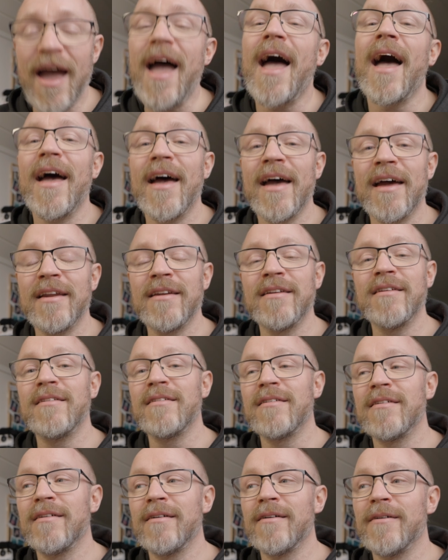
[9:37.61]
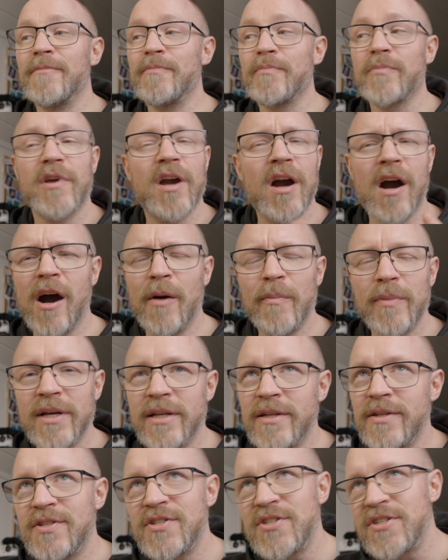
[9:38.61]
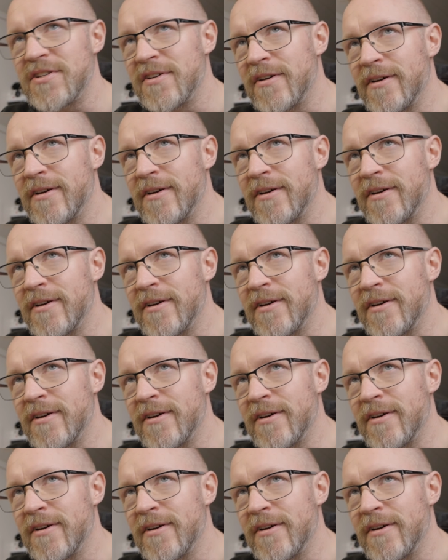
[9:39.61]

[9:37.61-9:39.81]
and comment